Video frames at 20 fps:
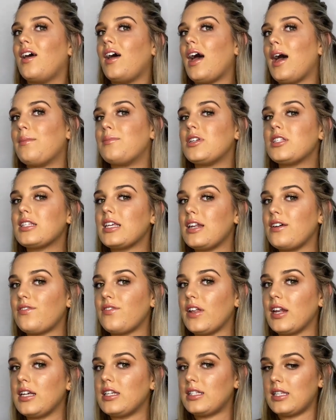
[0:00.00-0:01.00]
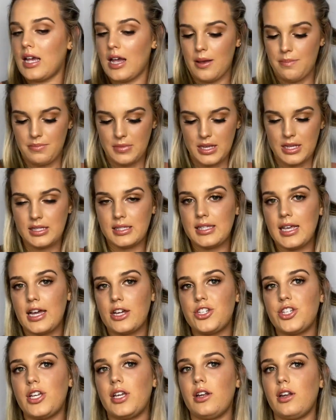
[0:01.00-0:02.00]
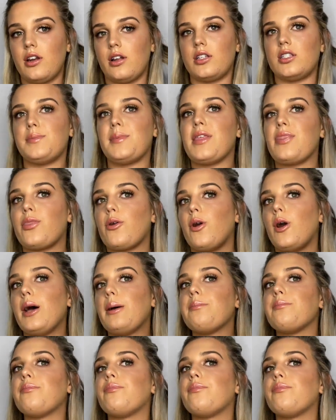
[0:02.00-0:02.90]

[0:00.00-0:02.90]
I'm just gonna finish up this section and I'll speed through it.